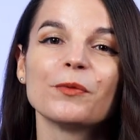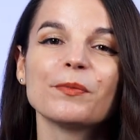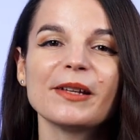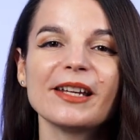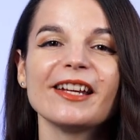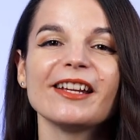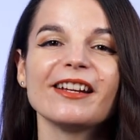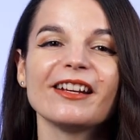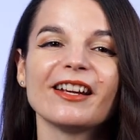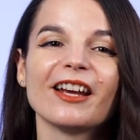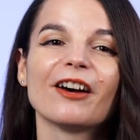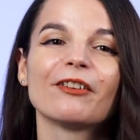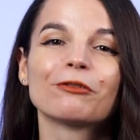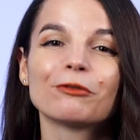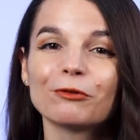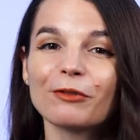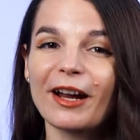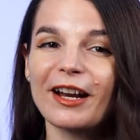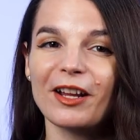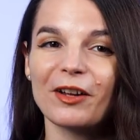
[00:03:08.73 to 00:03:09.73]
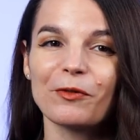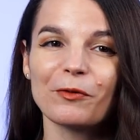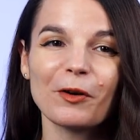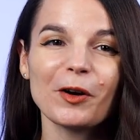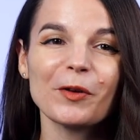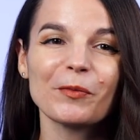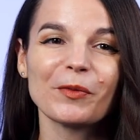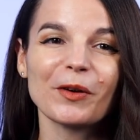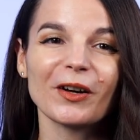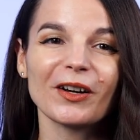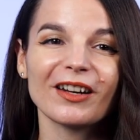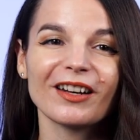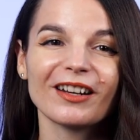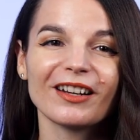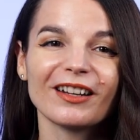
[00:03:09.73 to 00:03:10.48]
PDF Writing Workbook.